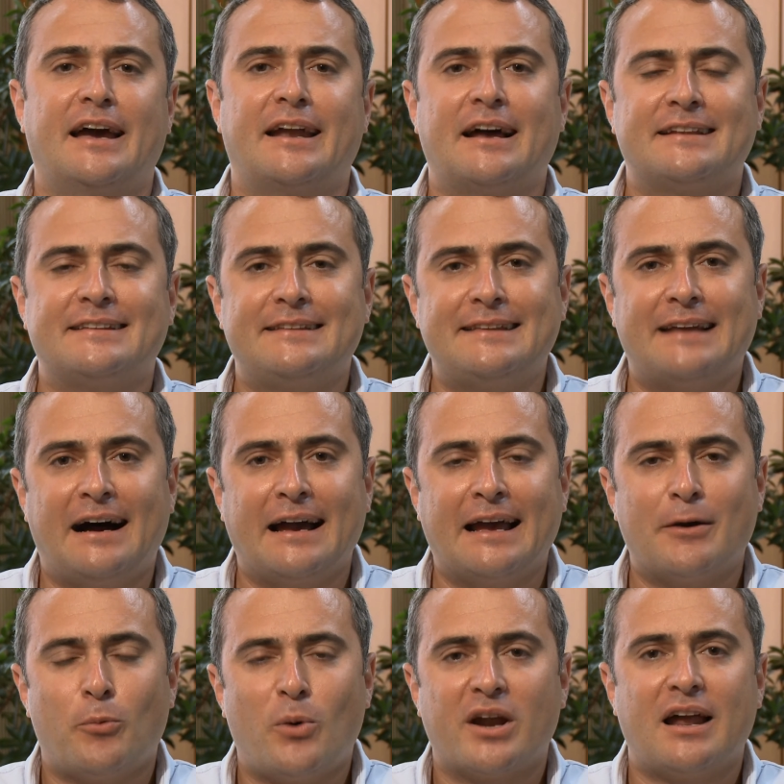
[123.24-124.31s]
And
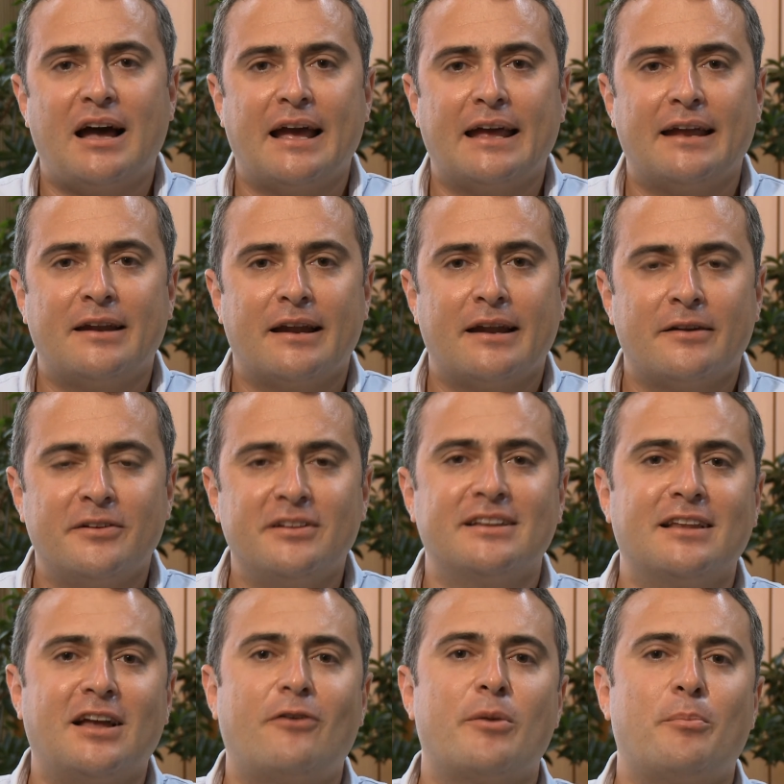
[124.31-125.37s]
what I really
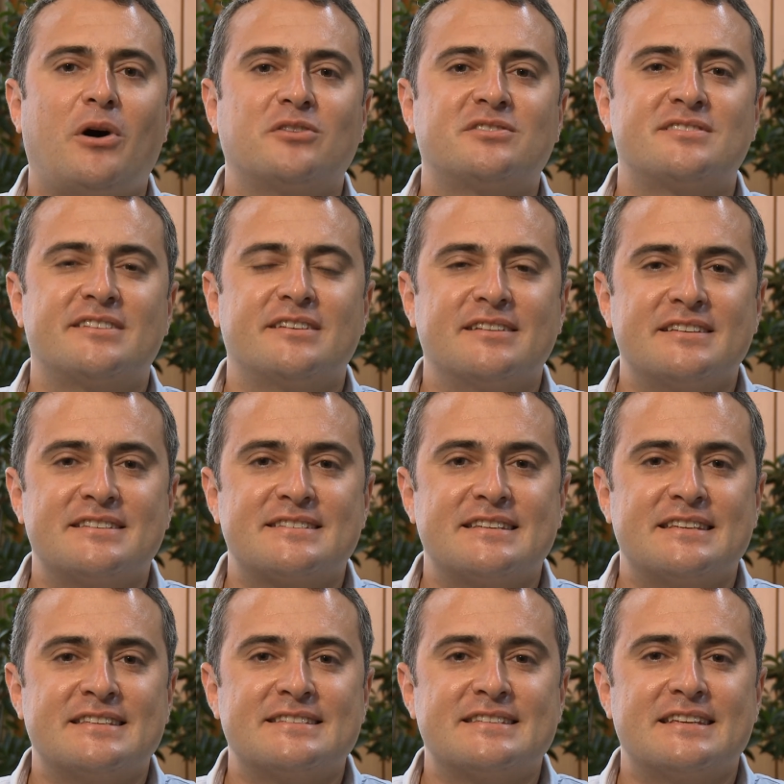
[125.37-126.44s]
love about steel
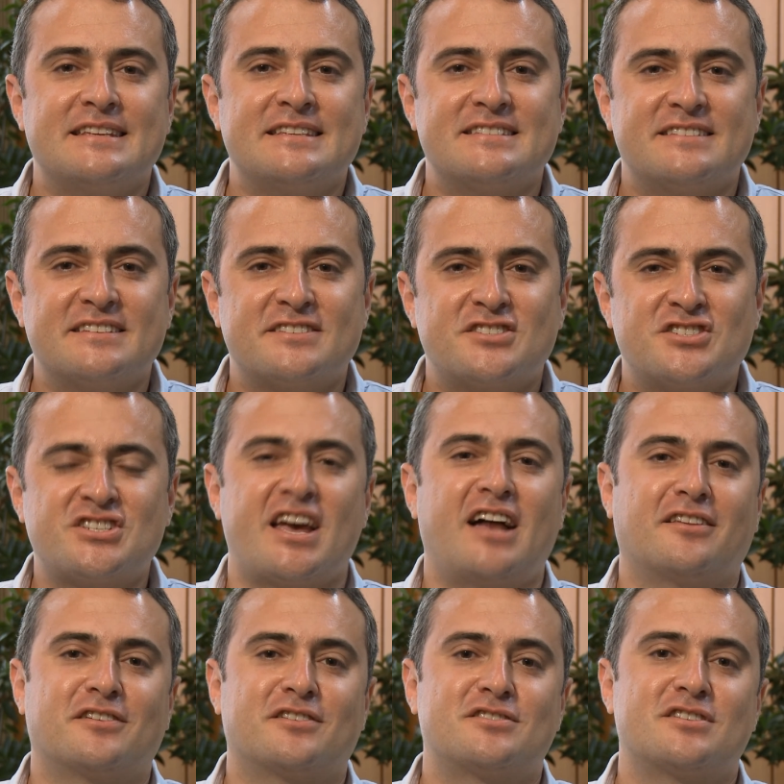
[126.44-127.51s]
is this
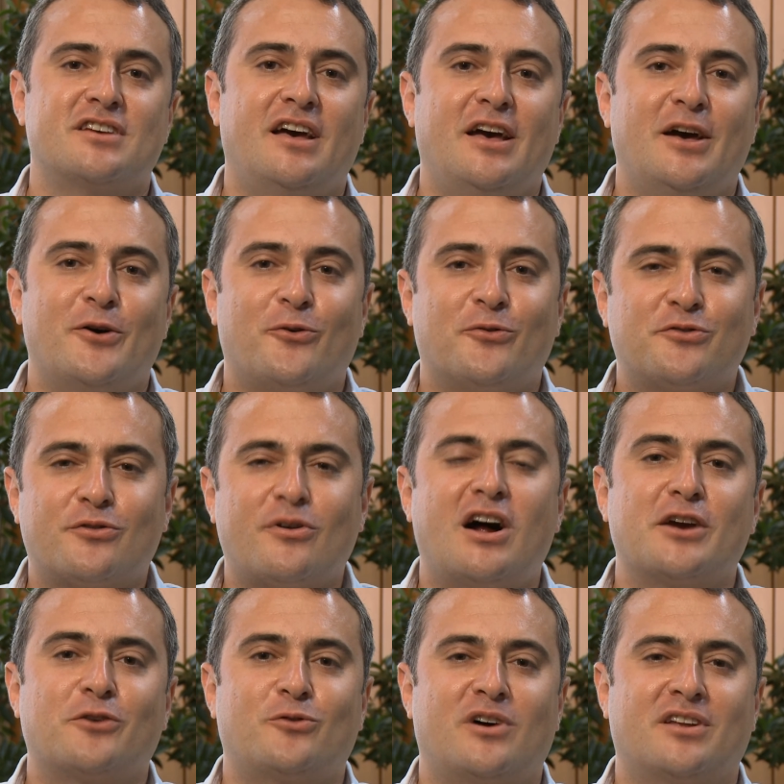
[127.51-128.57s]
challenge of
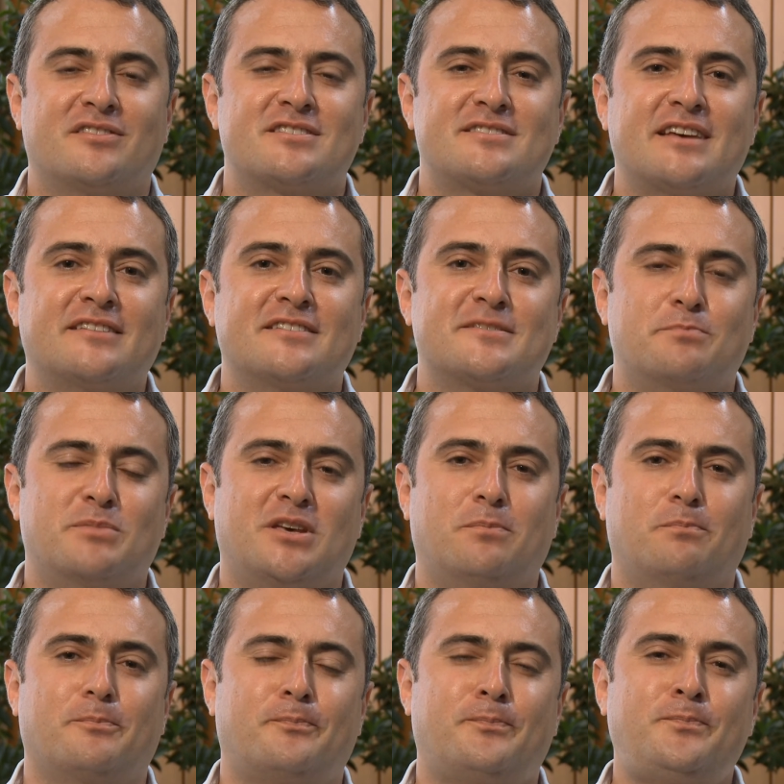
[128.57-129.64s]
trying to understand this big
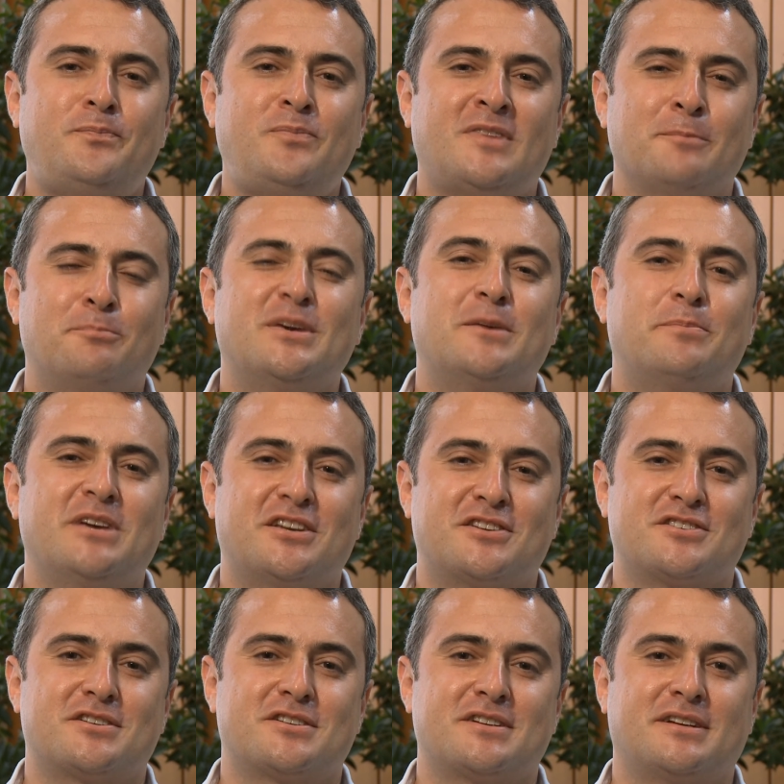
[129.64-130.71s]

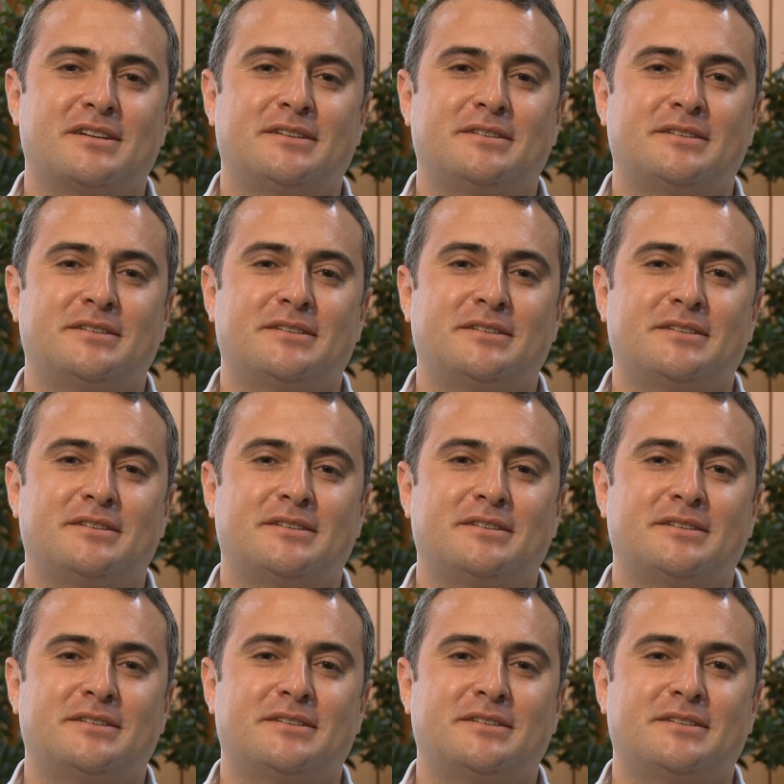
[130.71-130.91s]
picture.